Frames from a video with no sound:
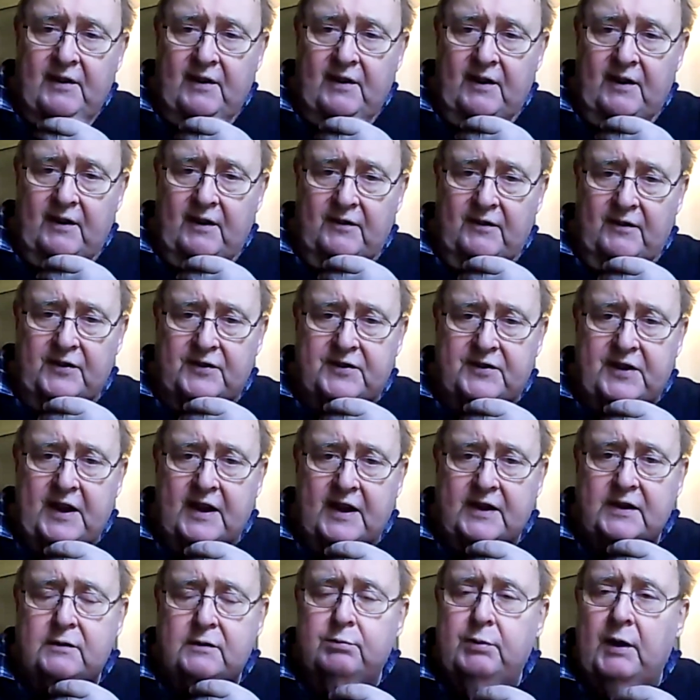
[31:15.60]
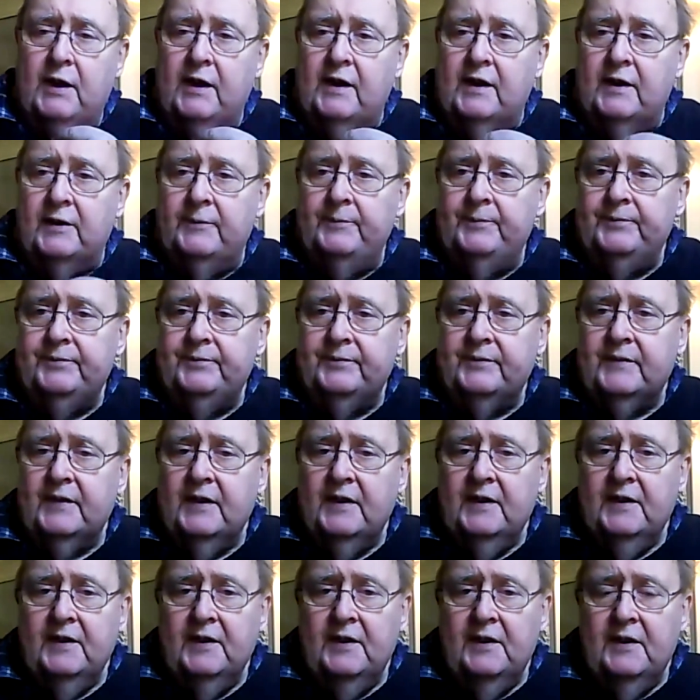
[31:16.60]
of a taxpayer
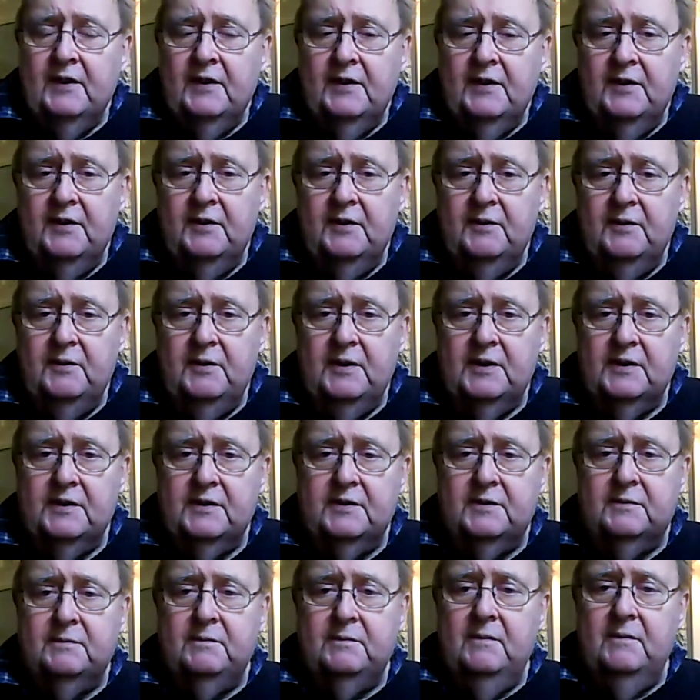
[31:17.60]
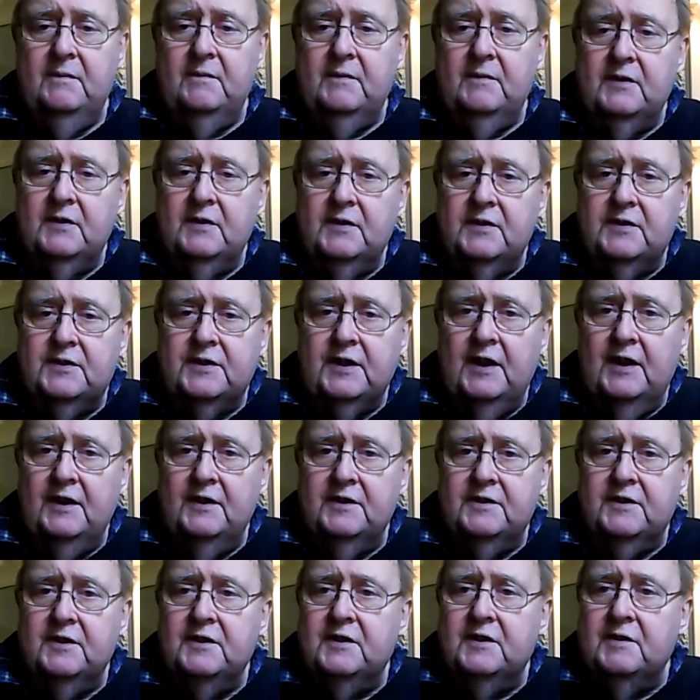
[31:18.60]
who has
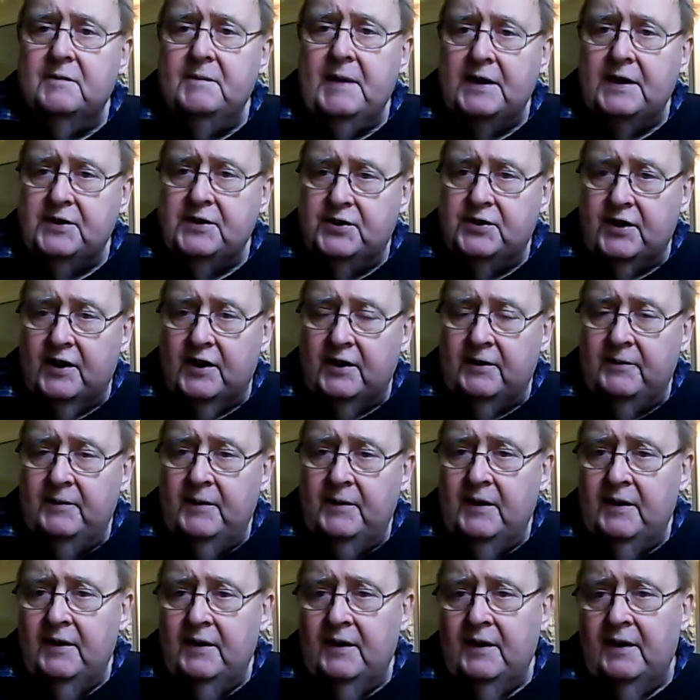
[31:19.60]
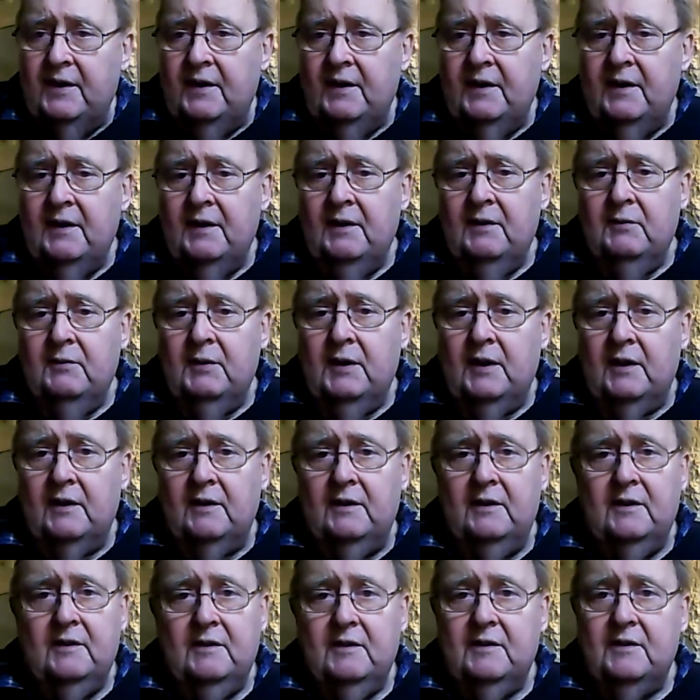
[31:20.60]
turned to dementia.
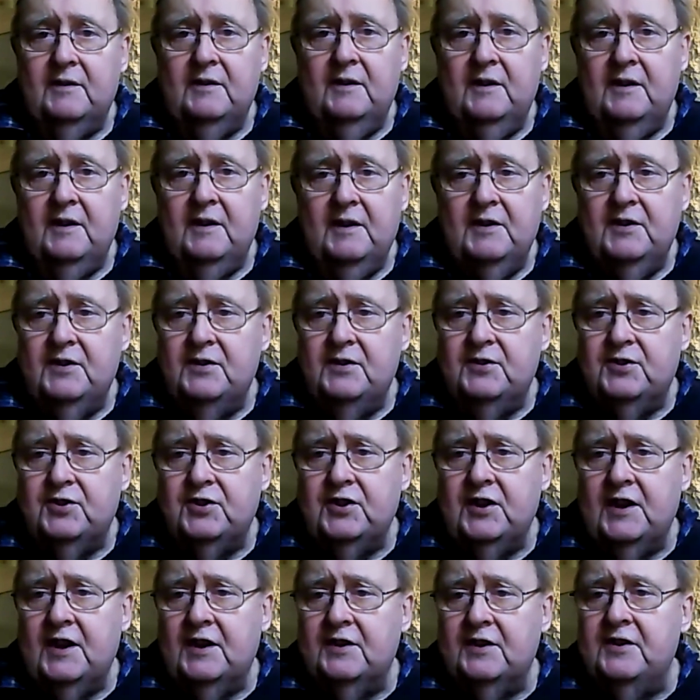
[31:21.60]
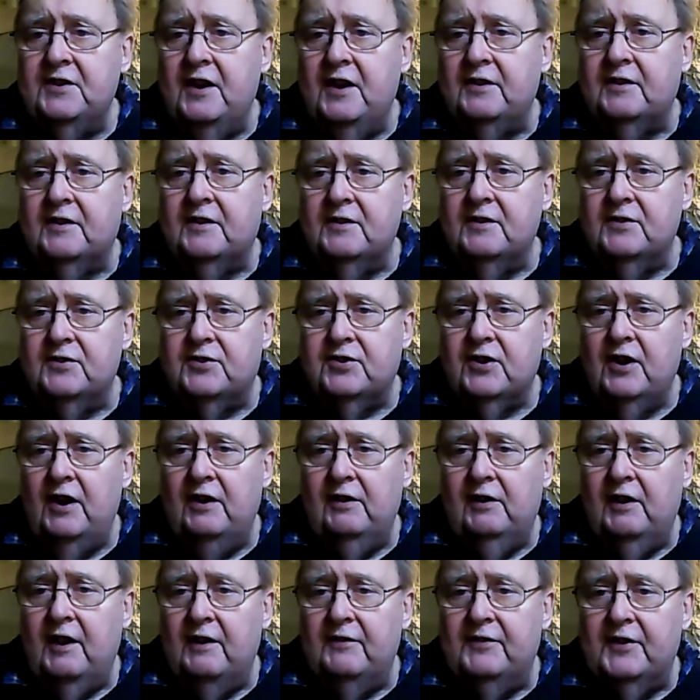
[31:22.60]
Well, she had no
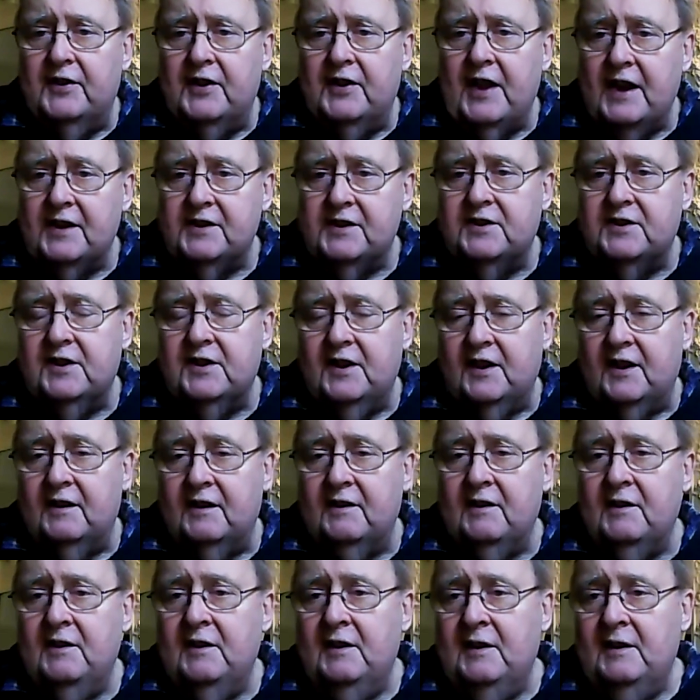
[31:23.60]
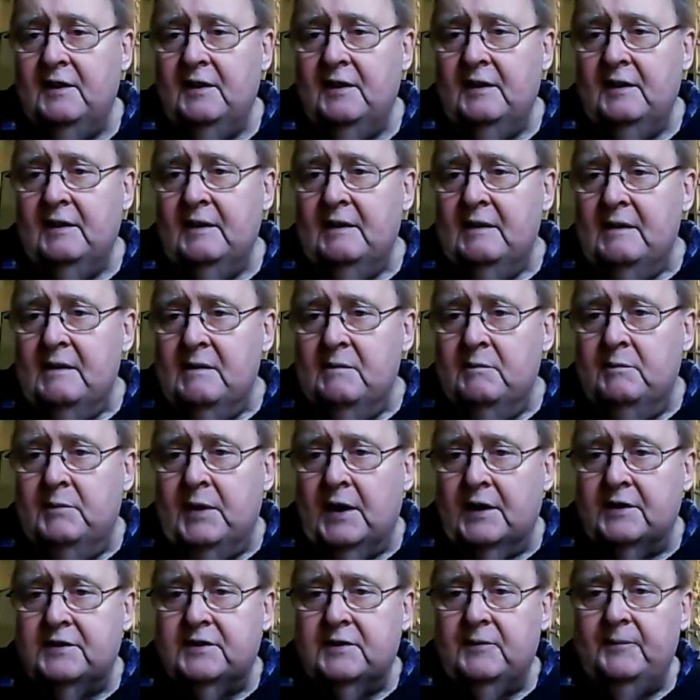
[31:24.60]
control over that turn,
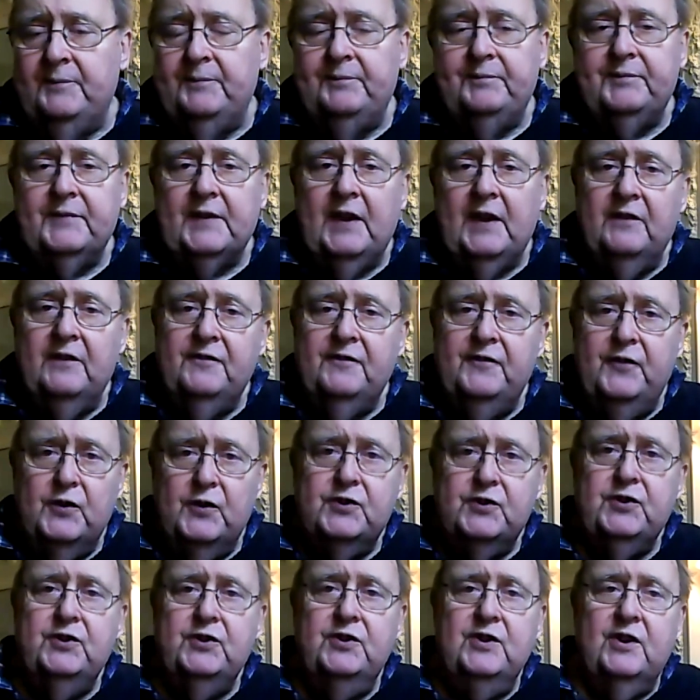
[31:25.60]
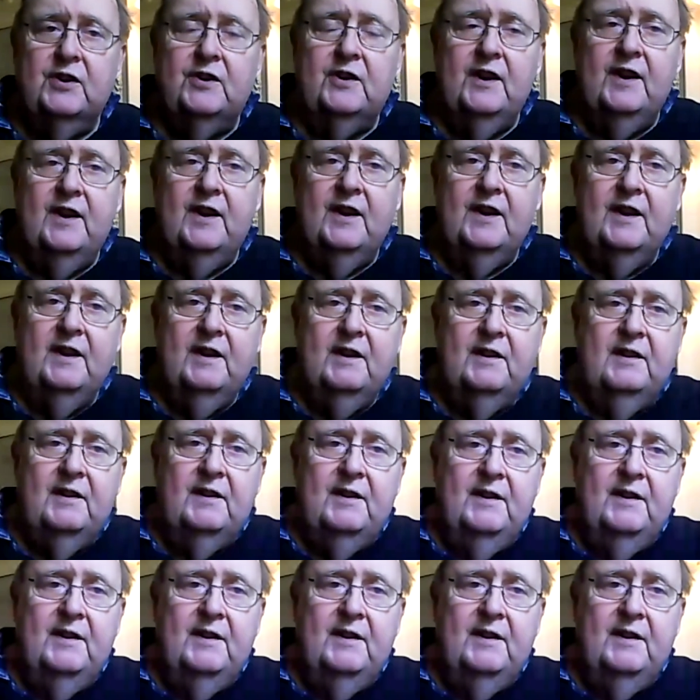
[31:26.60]
but unfortunately,